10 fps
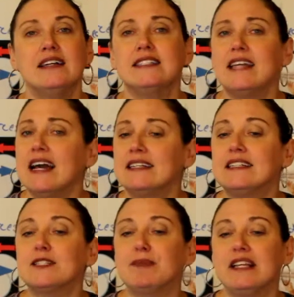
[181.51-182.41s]

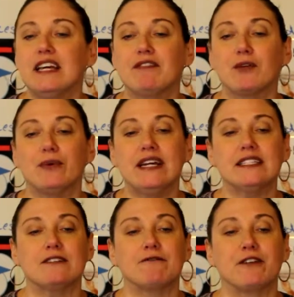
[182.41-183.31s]
Scientists believe the
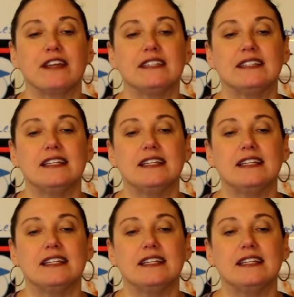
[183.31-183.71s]
reason for this